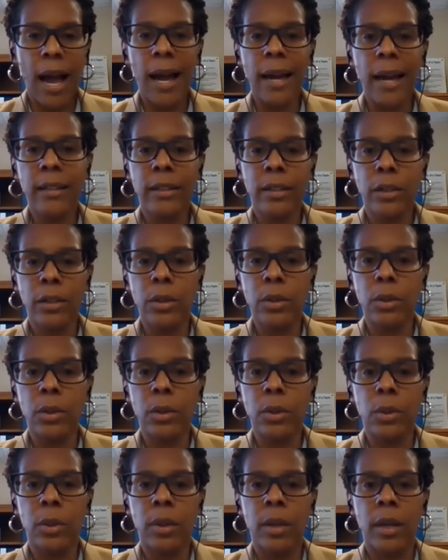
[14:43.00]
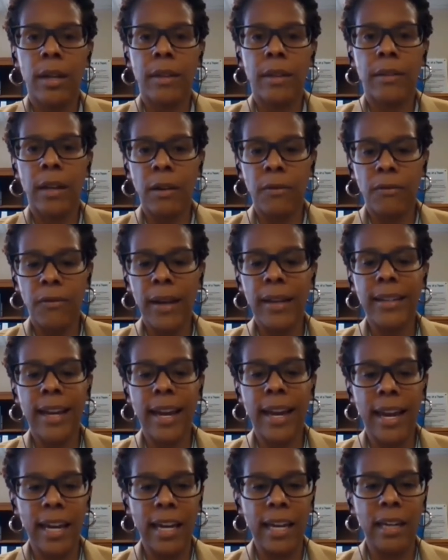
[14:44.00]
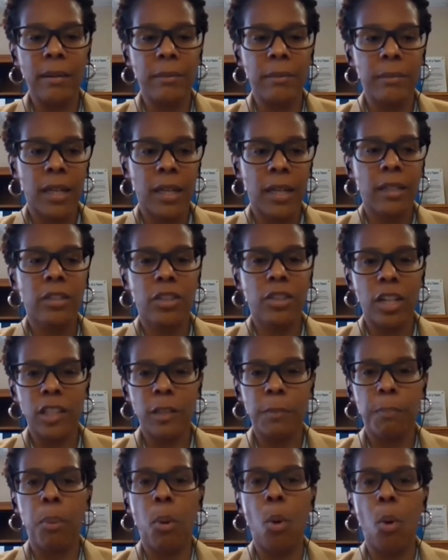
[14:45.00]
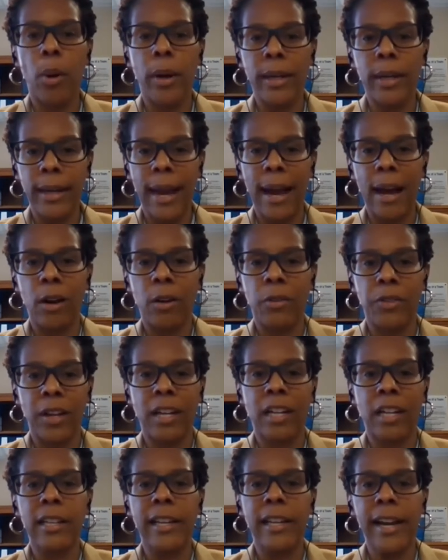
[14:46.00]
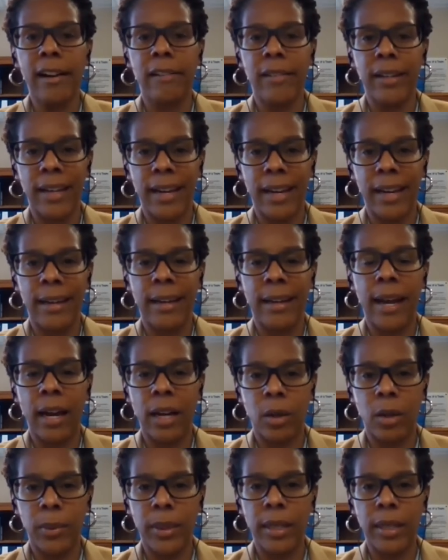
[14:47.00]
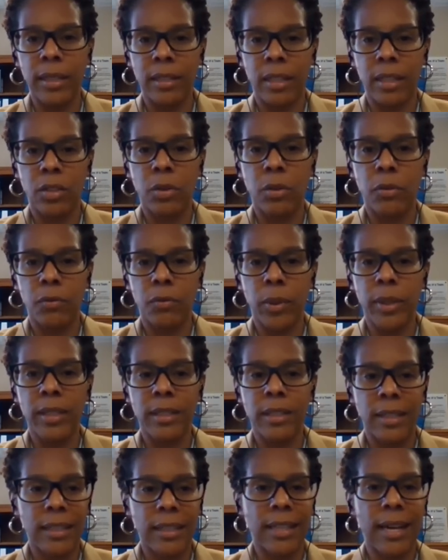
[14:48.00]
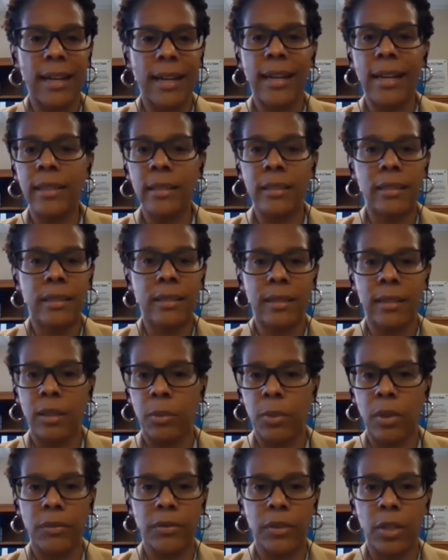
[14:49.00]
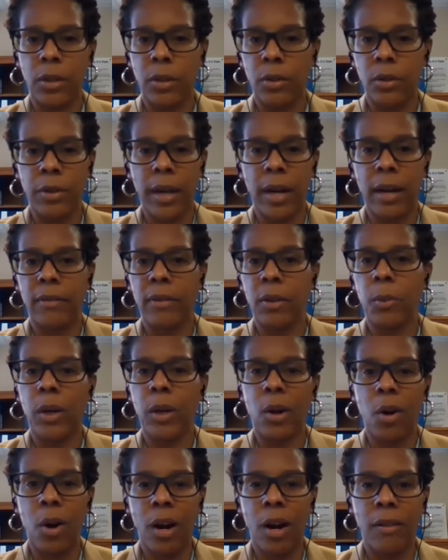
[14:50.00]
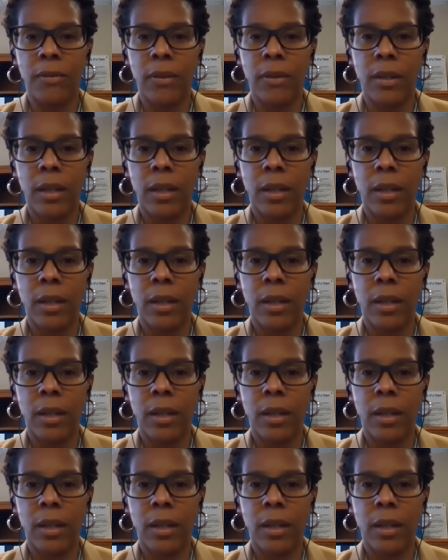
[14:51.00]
I knew that if I came just pointing out the glaring inequities in U46, I instantly would have turned everyone off.